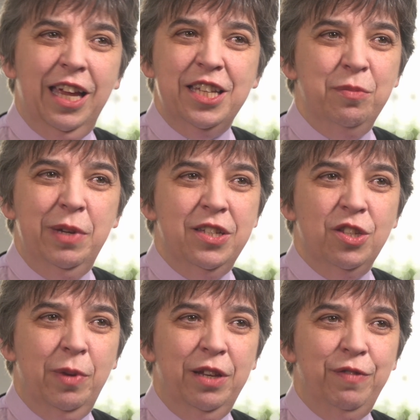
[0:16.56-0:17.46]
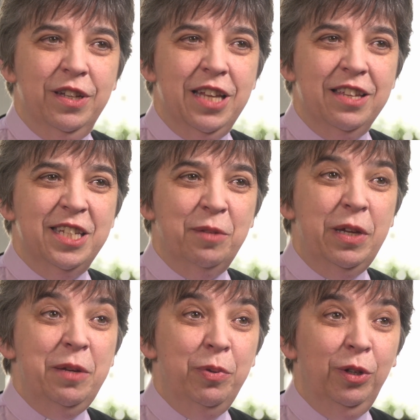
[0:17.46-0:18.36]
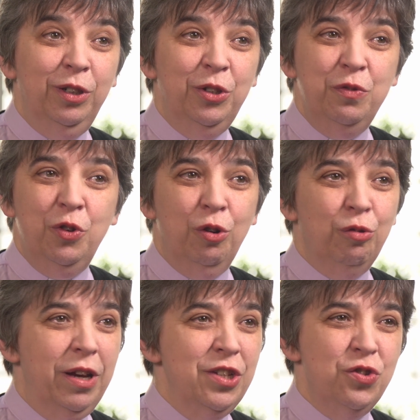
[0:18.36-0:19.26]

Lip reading: get to meet so many fantastic people who've got great